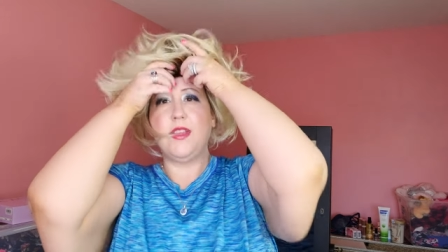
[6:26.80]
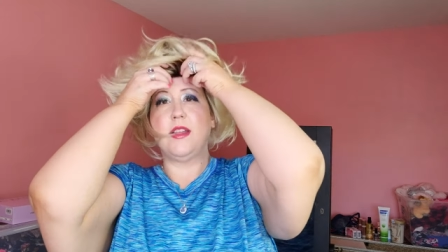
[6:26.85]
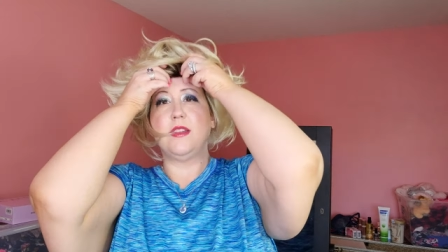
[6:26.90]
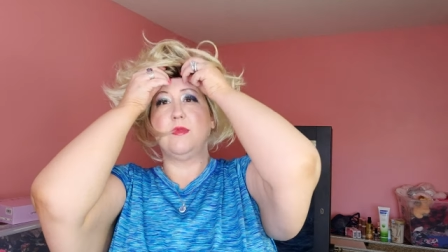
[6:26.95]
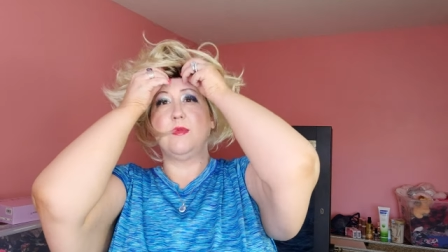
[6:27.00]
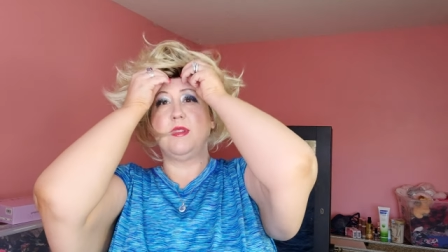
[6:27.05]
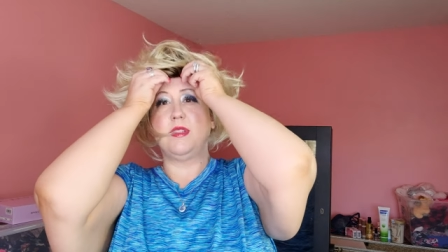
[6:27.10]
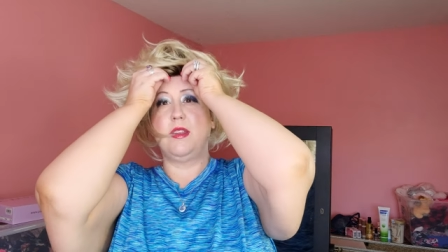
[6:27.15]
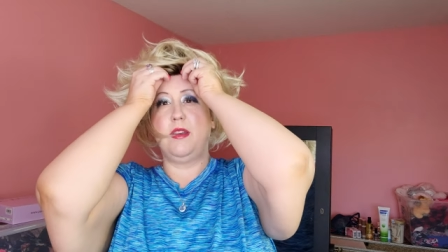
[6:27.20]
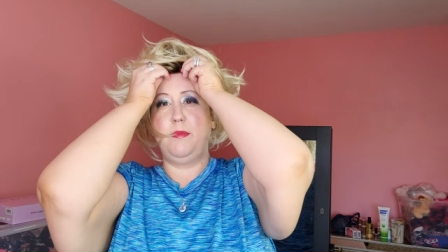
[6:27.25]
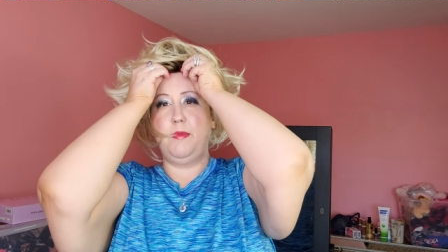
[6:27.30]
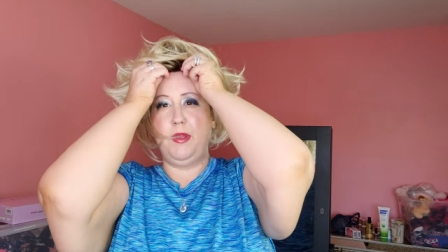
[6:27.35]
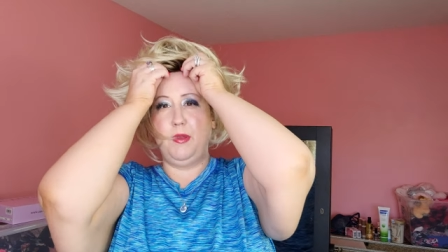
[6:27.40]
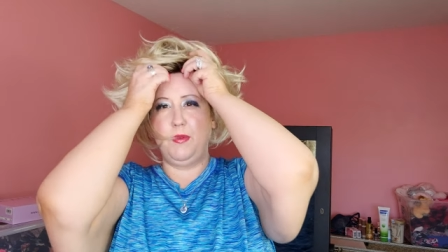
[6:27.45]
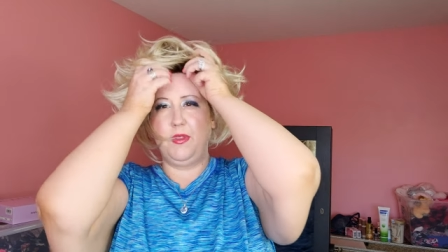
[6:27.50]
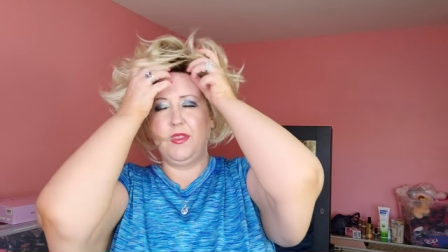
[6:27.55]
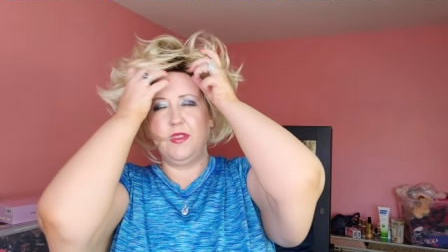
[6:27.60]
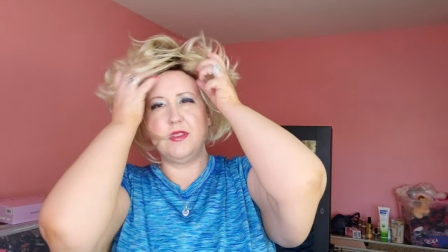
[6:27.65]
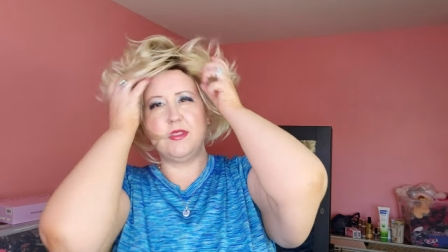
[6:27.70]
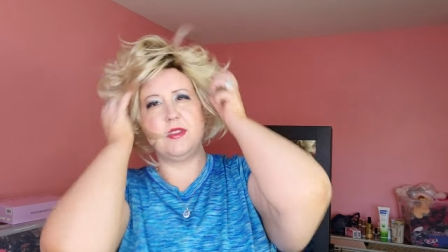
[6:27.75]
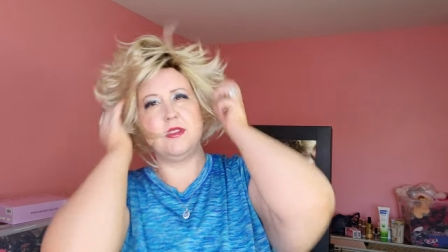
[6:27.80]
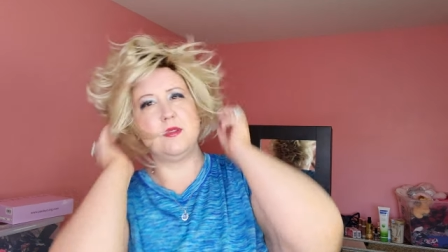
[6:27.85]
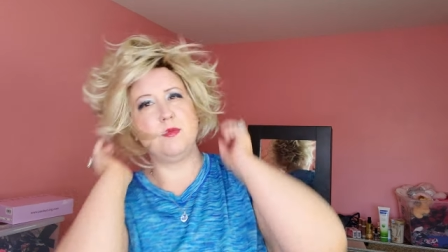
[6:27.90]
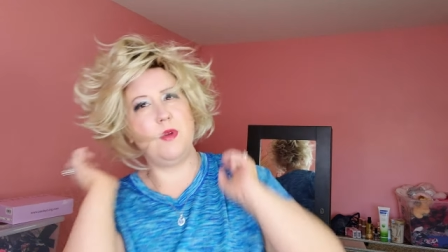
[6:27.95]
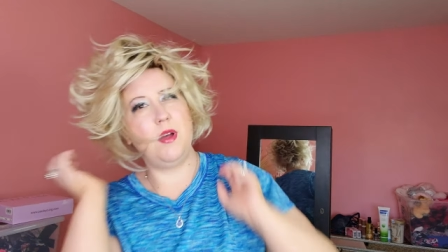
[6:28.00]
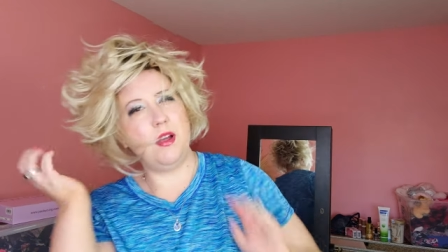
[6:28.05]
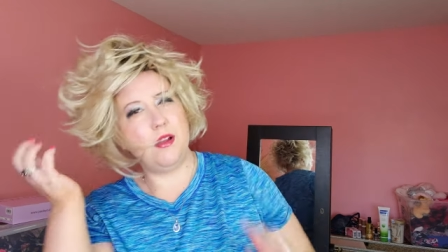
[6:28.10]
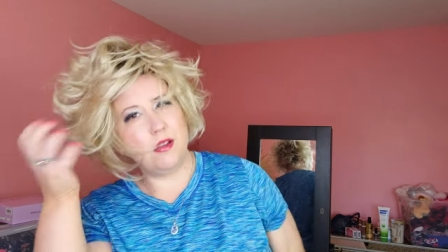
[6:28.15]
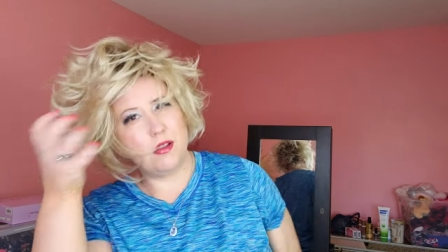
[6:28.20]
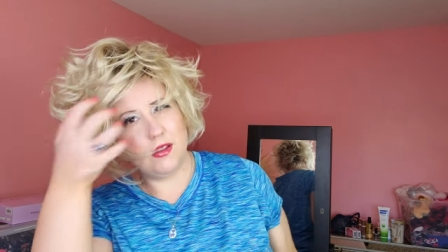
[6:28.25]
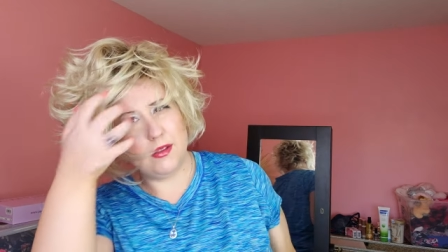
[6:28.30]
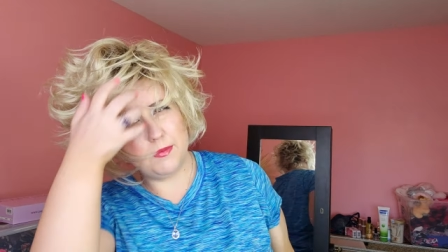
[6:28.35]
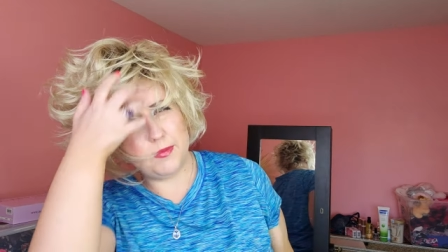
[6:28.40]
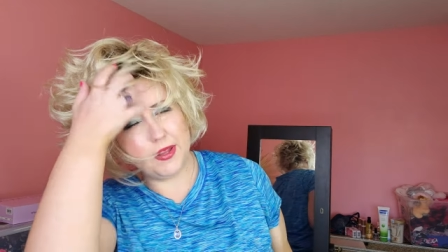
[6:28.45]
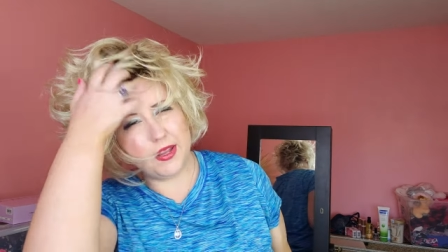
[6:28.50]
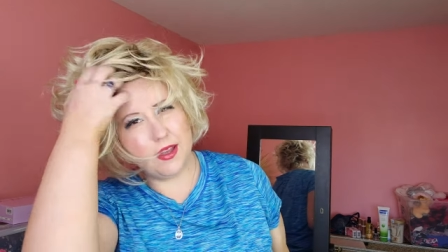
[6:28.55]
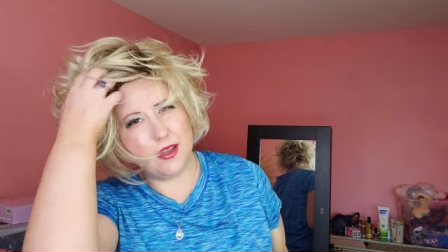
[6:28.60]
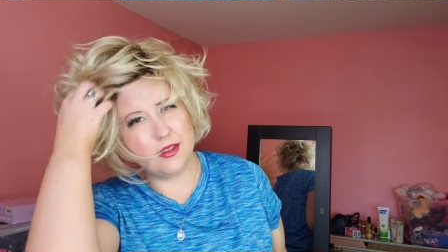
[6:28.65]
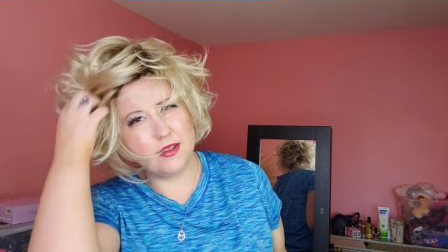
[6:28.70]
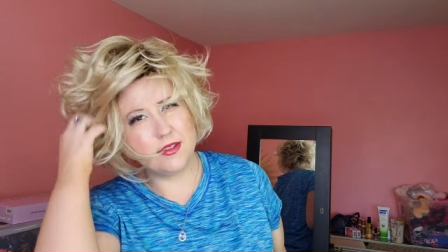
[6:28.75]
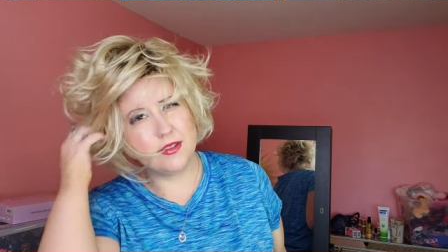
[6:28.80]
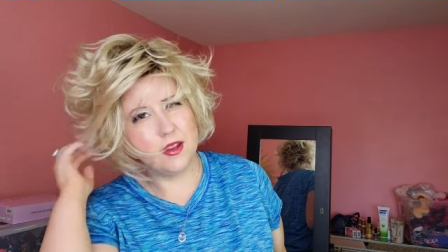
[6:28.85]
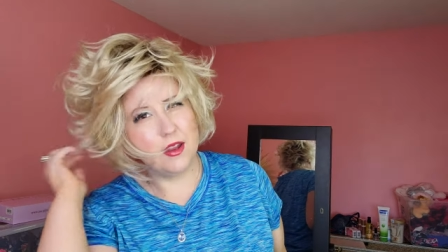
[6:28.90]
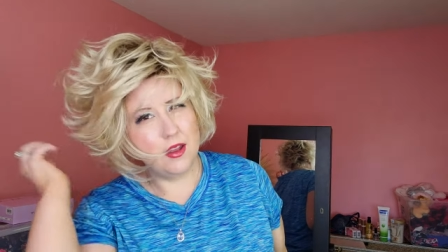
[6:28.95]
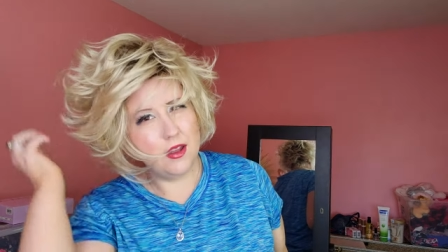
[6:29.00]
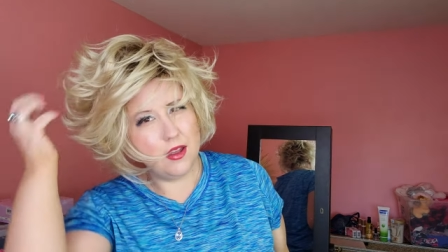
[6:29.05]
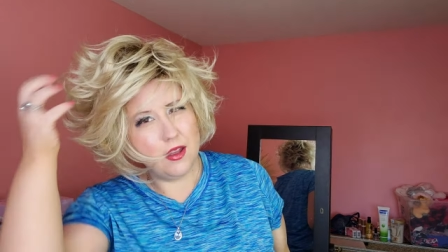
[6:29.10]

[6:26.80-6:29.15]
that's what's going to be with this as well, because